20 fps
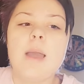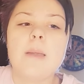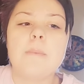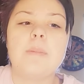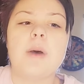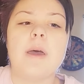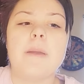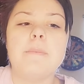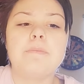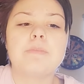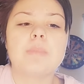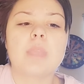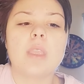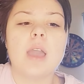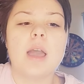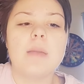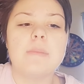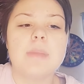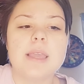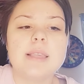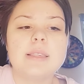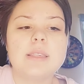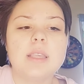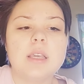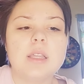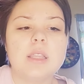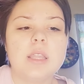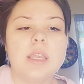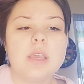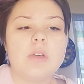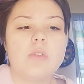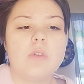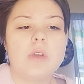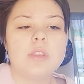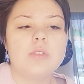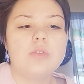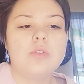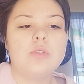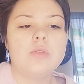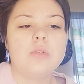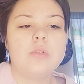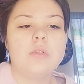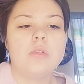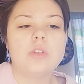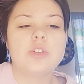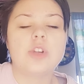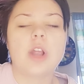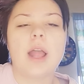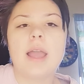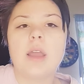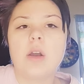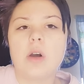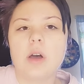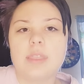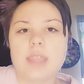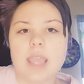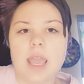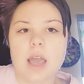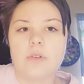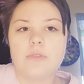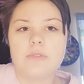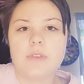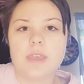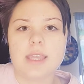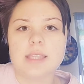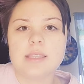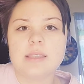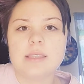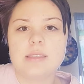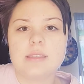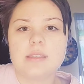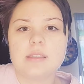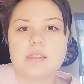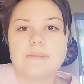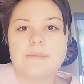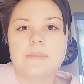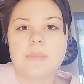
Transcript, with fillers: But I'm basically going to try on the outfits